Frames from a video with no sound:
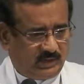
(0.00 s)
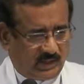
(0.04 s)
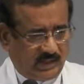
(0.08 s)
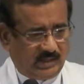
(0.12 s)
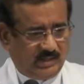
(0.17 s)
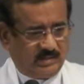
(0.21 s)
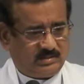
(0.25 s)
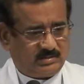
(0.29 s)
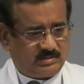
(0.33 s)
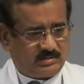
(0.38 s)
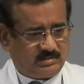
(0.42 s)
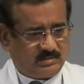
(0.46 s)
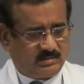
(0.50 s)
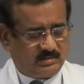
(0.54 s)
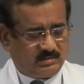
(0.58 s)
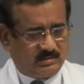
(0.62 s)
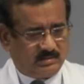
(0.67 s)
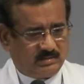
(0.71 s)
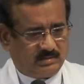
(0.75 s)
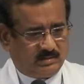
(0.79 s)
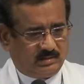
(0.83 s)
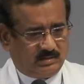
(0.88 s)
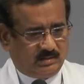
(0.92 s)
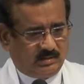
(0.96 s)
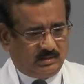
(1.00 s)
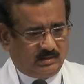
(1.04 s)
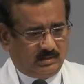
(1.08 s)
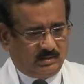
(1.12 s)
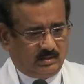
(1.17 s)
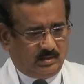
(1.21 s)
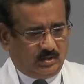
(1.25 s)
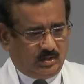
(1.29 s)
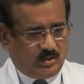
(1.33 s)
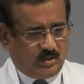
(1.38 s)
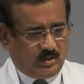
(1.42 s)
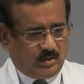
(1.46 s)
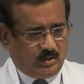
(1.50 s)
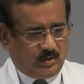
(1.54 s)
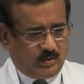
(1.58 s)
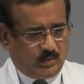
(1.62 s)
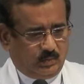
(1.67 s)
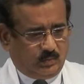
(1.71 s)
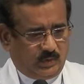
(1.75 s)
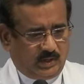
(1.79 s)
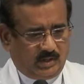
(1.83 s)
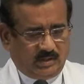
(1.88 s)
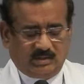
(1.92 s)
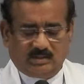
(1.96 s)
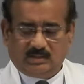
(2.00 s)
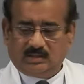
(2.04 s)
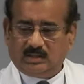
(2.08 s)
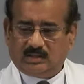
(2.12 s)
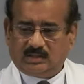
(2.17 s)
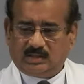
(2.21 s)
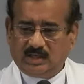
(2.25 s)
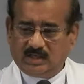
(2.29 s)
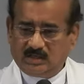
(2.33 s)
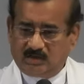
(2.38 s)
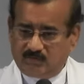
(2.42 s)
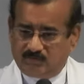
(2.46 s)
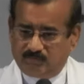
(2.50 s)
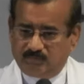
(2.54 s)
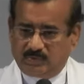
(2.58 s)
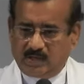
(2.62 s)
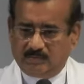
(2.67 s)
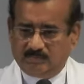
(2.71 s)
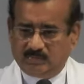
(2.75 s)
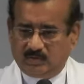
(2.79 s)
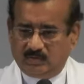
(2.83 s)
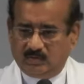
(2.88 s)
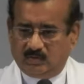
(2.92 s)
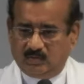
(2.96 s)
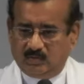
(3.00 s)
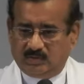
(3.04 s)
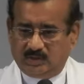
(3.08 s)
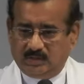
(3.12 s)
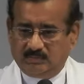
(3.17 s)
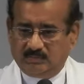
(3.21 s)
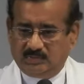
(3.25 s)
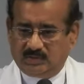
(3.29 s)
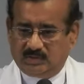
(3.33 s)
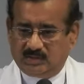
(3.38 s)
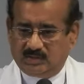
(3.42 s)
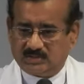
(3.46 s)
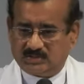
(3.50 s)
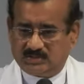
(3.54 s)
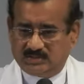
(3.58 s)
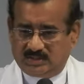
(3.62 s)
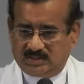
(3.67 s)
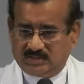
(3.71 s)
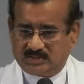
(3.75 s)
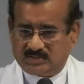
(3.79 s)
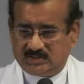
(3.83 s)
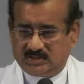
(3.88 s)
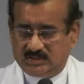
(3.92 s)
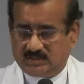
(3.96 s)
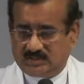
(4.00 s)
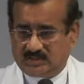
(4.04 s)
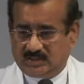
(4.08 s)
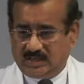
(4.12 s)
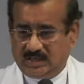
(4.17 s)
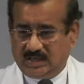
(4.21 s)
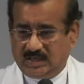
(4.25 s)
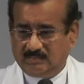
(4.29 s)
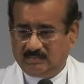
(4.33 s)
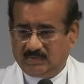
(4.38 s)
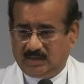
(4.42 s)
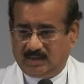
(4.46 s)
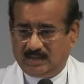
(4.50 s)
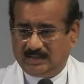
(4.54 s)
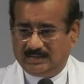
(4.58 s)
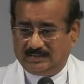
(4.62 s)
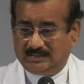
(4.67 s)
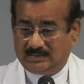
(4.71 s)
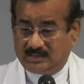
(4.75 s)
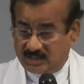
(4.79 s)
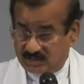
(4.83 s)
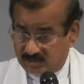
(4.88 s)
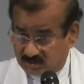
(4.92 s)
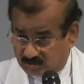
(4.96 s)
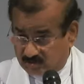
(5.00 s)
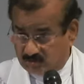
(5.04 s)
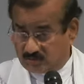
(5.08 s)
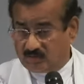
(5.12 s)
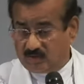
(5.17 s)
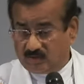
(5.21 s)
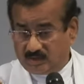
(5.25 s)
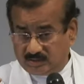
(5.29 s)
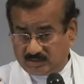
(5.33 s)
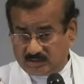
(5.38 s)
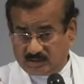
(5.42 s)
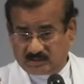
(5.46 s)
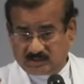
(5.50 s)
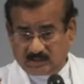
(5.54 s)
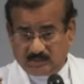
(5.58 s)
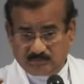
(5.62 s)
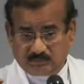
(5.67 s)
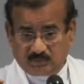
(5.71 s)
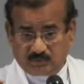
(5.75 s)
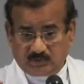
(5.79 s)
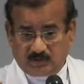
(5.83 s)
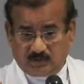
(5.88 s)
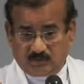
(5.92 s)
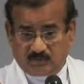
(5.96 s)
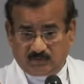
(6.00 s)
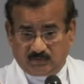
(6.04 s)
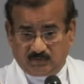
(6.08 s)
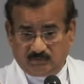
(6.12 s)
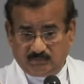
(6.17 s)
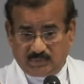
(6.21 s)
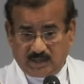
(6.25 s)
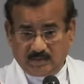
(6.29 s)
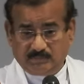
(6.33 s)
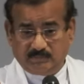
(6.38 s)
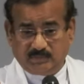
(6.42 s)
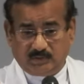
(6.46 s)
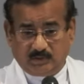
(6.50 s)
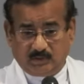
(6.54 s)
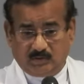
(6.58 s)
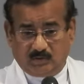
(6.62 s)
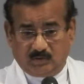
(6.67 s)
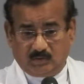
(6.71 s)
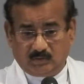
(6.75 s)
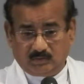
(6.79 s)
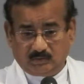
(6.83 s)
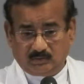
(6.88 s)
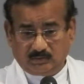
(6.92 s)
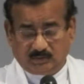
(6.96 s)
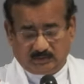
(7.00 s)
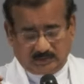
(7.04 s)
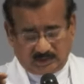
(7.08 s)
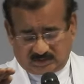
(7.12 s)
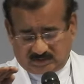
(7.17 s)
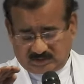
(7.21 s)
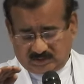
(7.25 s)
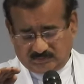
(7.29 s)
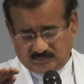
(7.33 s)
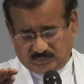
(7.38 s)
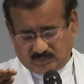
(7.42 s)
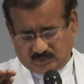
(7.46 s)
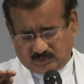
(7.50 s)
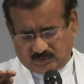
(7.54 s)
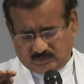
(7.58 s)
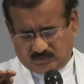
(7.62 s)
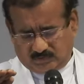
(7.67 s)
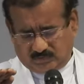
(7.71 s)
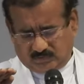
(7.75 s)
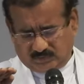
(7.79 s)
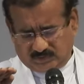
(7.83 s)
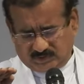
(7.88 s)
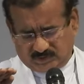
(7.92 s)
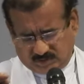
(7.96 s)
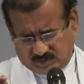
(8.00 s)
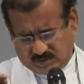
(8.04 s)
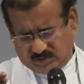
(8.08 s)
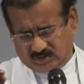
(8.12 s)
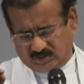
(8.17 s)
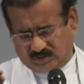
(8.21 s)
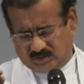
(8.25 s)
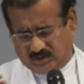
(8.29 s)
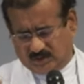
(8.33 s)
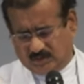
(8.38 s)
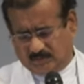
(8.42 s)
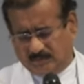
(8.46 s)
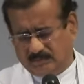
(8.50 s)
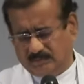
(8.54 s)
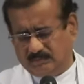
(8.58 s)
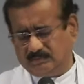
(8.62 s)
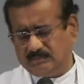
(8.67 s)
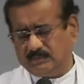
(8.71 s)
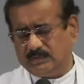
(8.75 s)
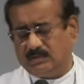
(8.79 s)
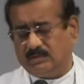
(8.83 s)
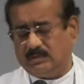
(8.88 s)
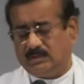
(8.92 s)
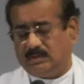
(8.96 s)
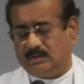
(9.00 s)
that when the king of Babylon, Nebuchadnezzar, came and destroyed the temple of Babylon, the temple of Jerusalem,